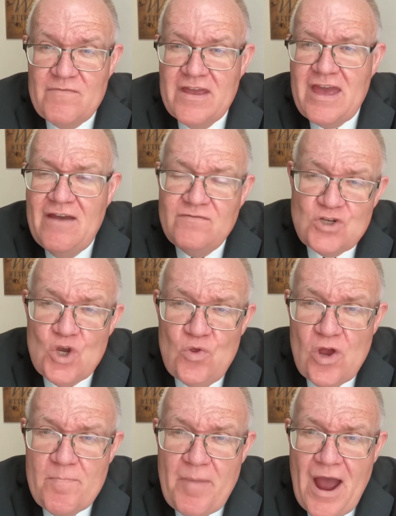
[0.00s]
They gave to
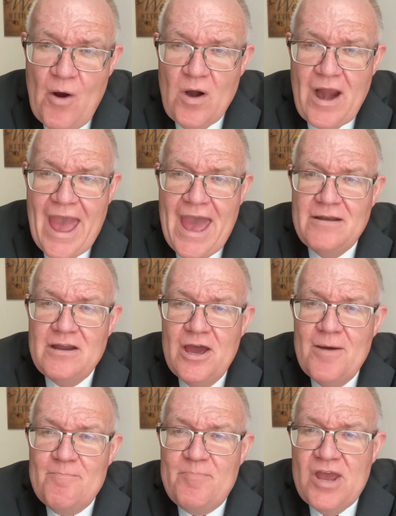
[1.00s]
their power and
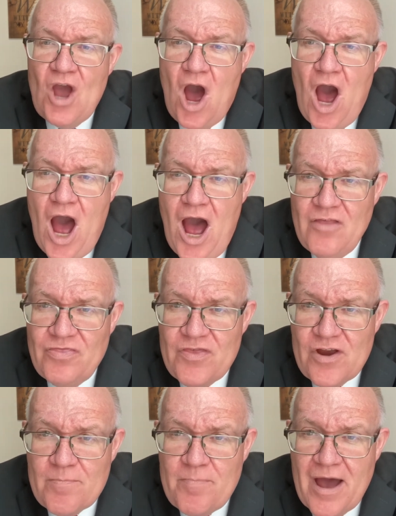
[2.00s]
beyond
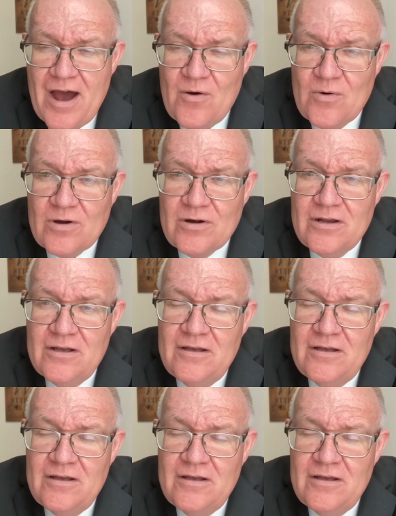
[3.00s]
their power.